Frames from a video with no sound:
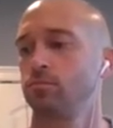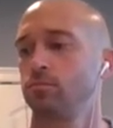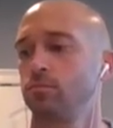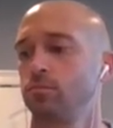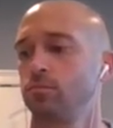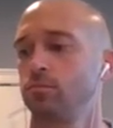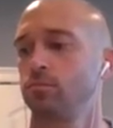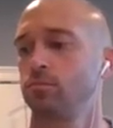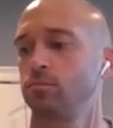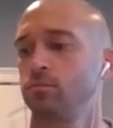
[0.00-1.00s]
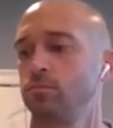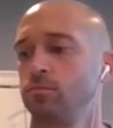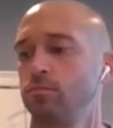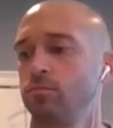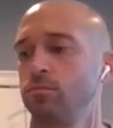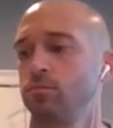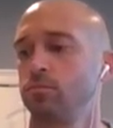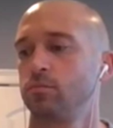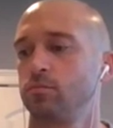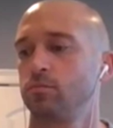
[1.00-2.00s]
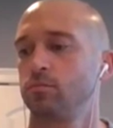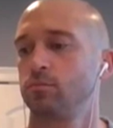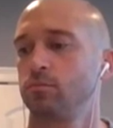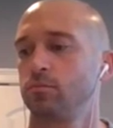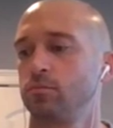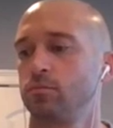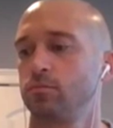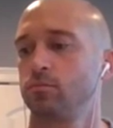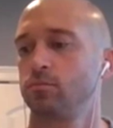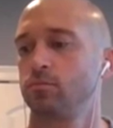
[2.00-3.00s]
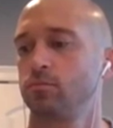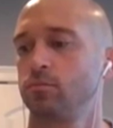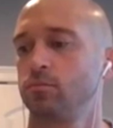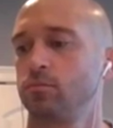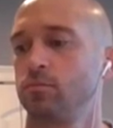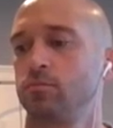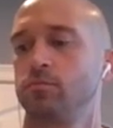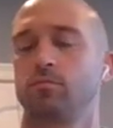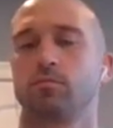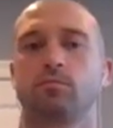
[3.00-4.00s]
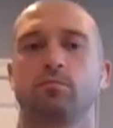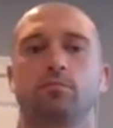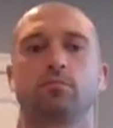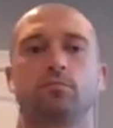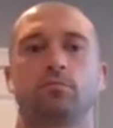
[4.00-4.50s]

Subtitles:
No words are spoken by the person on screen.